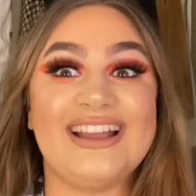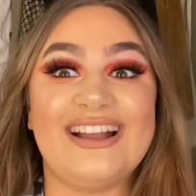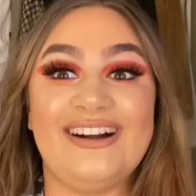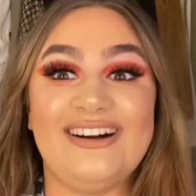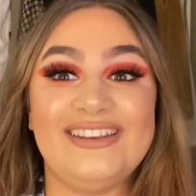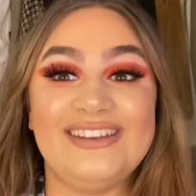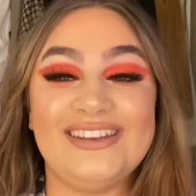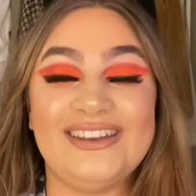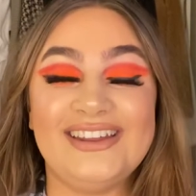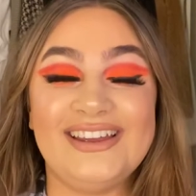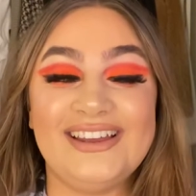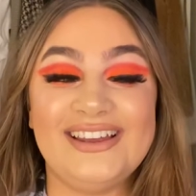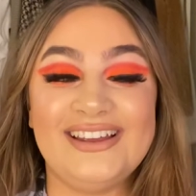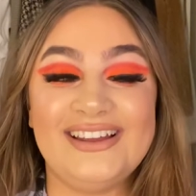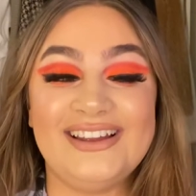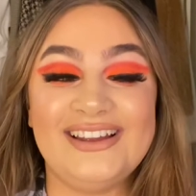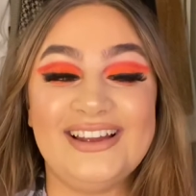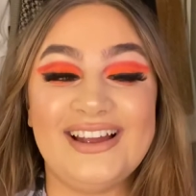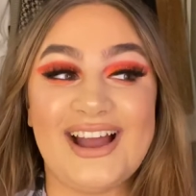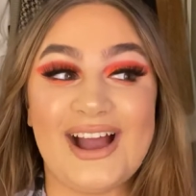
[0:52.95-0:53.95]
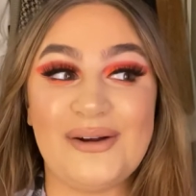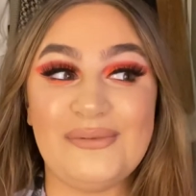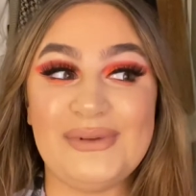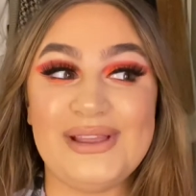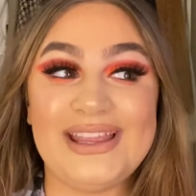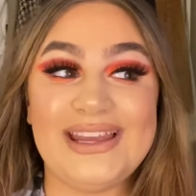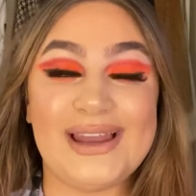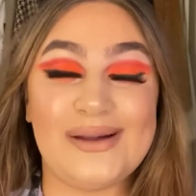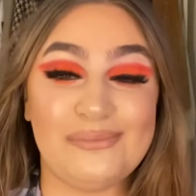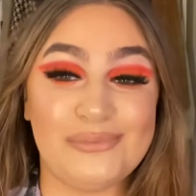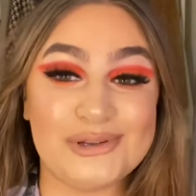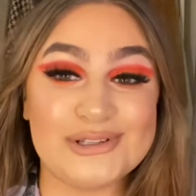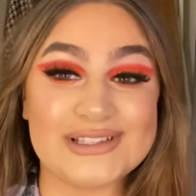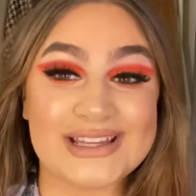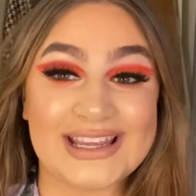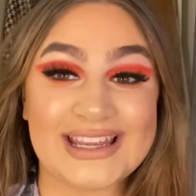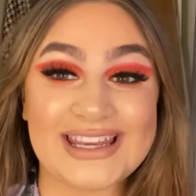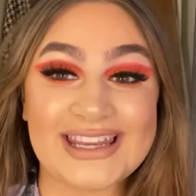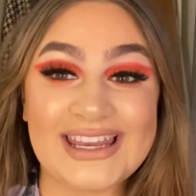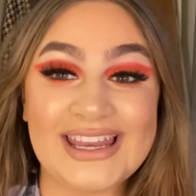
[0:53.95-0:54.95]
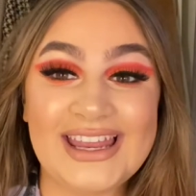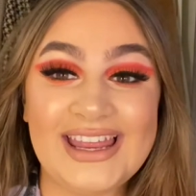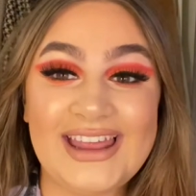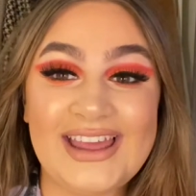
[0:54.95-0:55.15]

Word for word: gone? I mean, I'm buzzing.